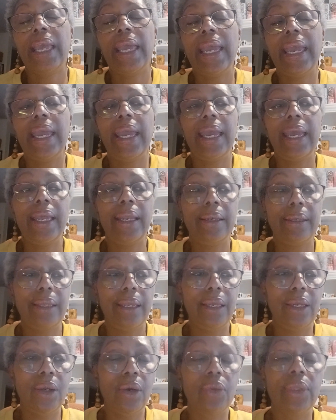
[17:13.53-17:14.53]
And,
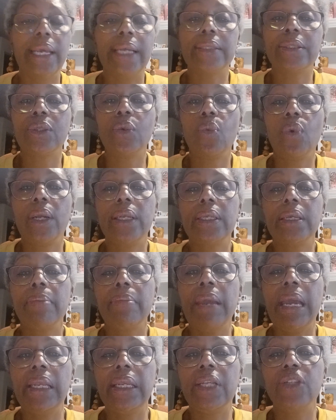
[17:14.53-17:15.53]
you know, that's the one
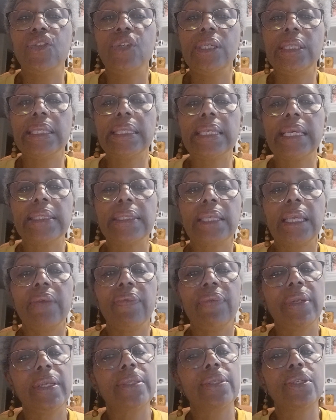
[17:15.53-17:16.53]
command that Jesus has
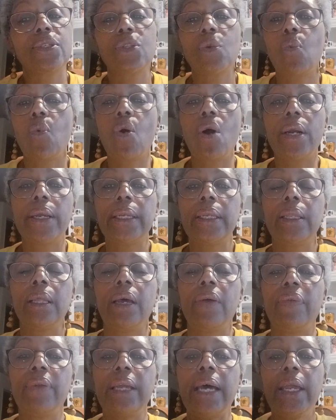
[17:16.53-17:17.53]
given us is to walk in
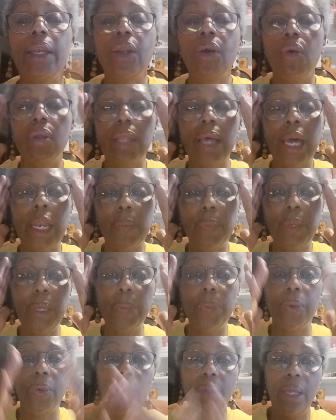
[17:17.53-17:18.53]
love. And I know a lot of
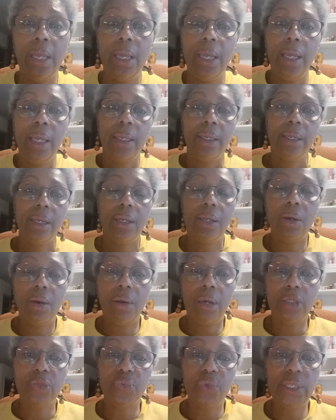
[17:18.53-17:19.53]
people, you
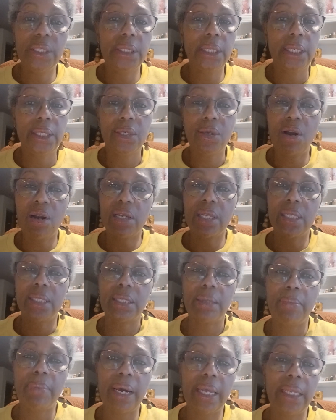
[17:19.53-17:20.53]
know, I was recently talking to
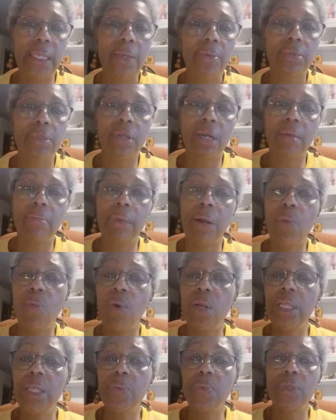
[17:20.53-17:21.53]
somebody, he was talking about
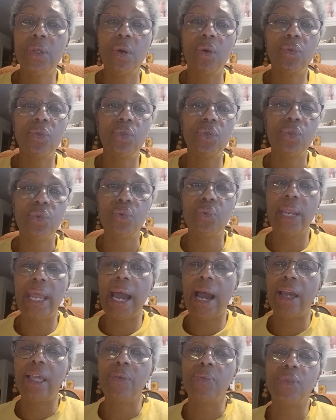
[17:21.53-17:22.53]
what he was going to do and
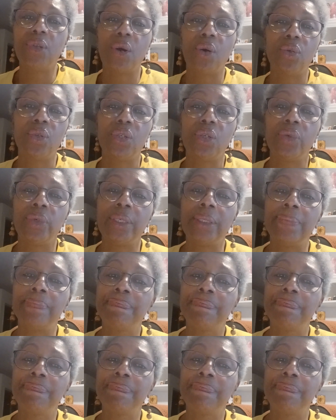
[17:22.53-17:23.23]
how he was going to do it.